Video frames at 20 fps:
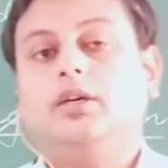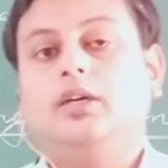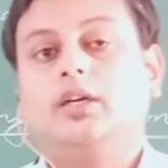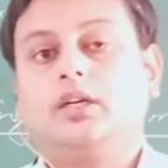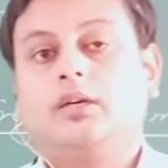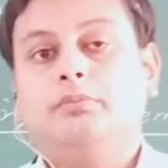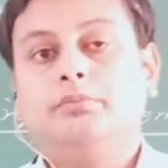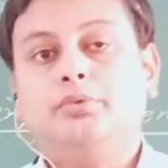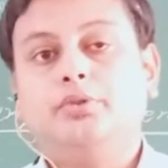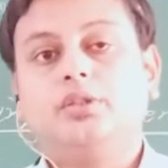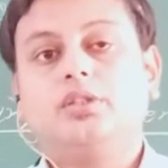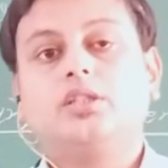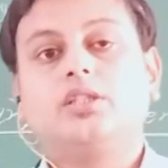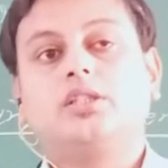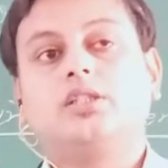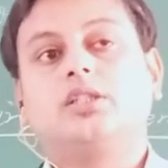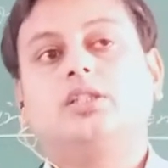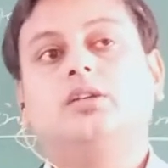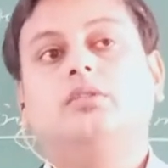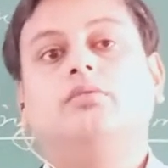computer
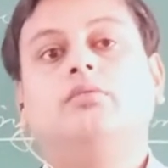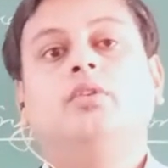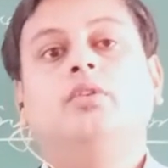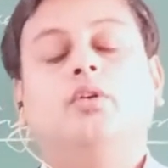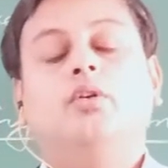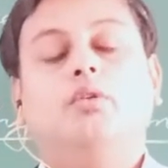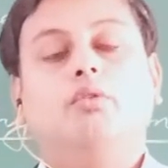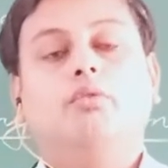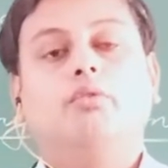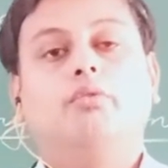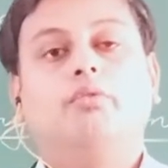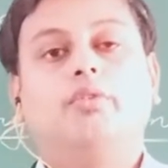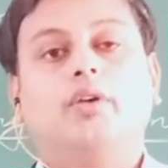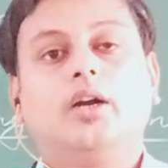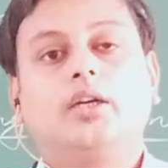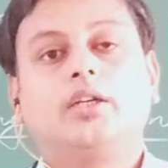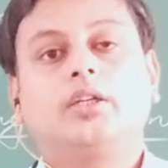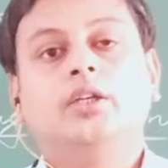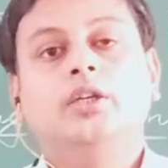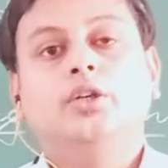system
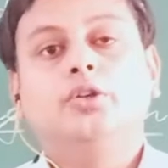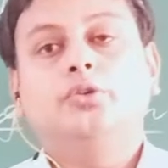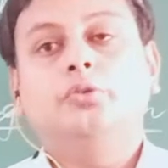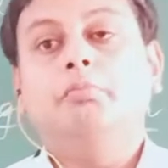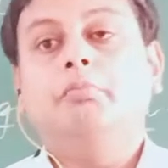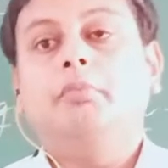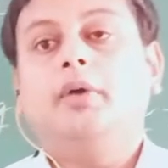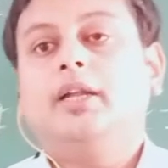work to